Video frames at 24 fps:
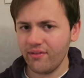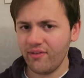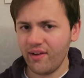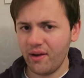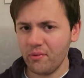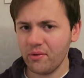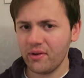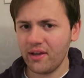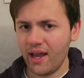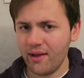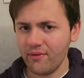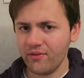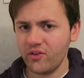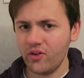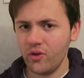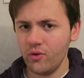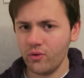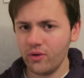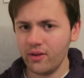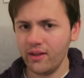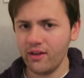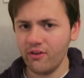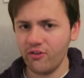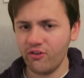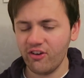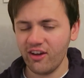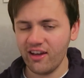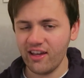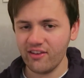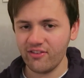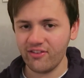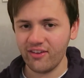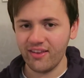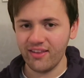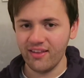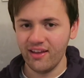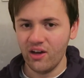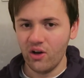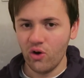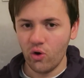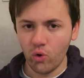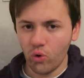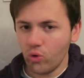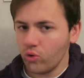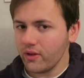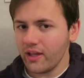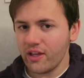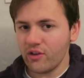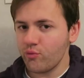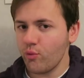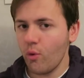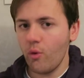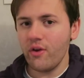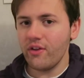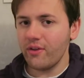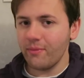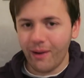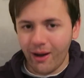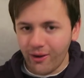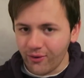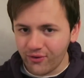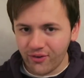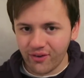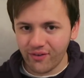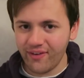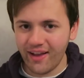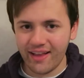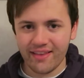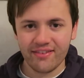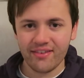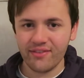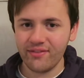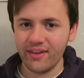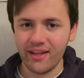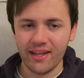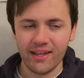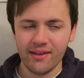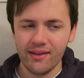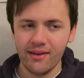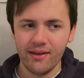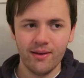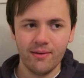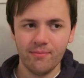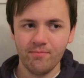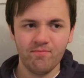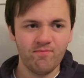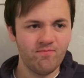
the fact we've kept two clean sheets and all these worries about us defensively.